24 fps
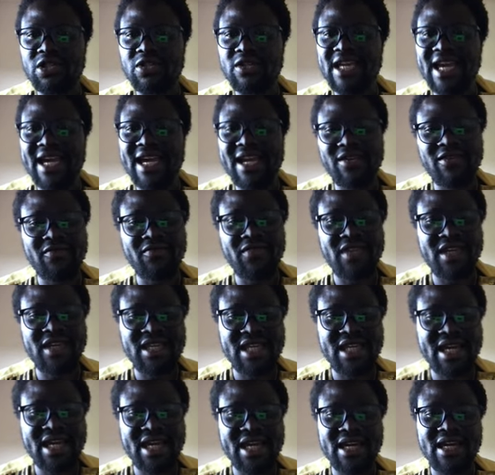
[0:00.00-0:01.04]
the end of the
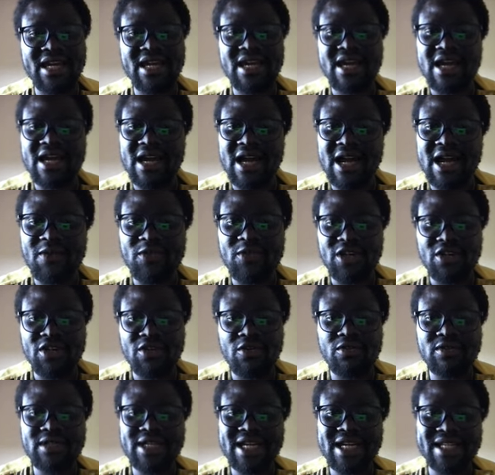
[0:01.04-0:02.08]
year. And we
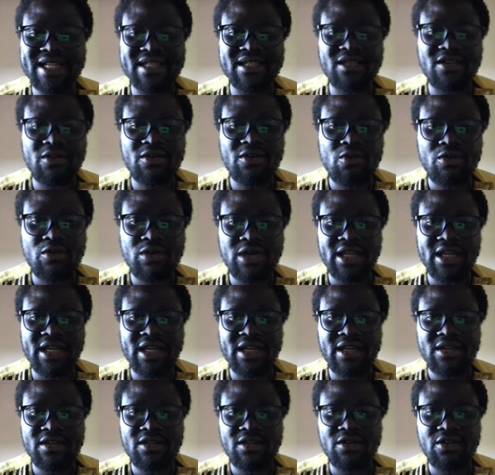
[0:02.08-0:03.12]
know that's not only,
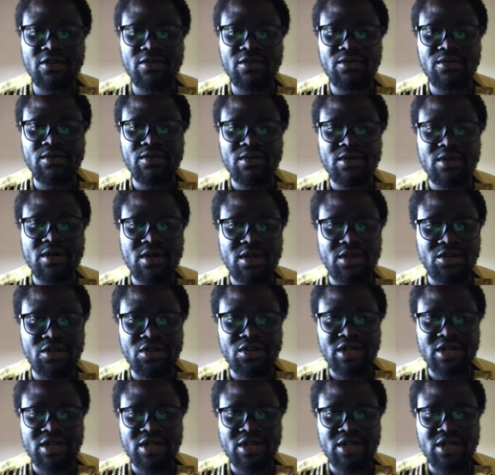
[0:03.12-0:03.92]
you know, you